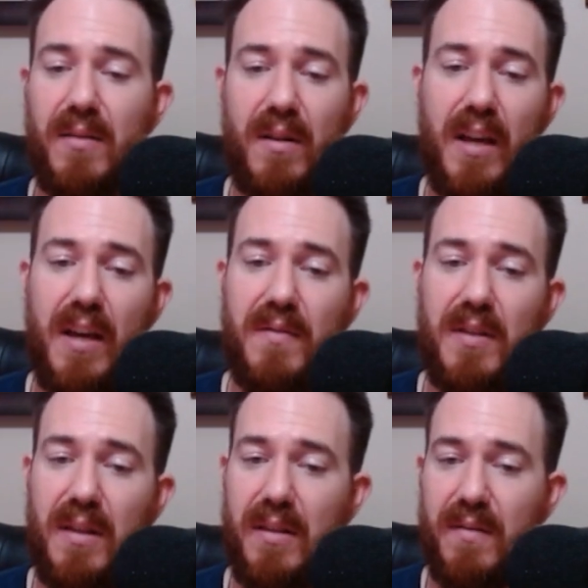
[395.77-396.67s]
Archives
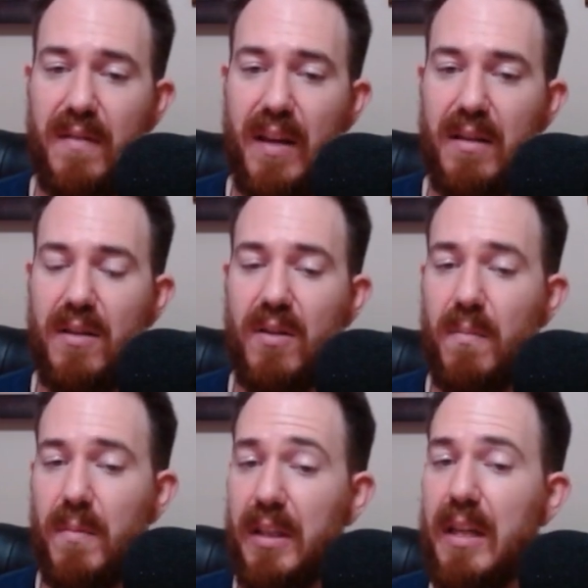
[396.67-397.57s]
and things of that nature I'm
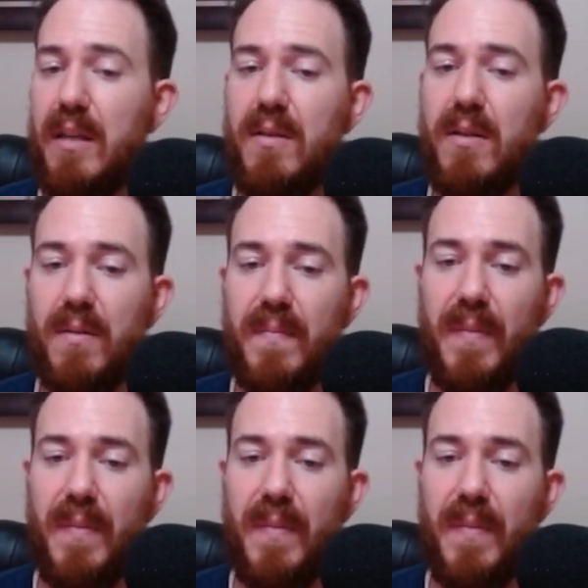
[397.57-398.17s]
really into.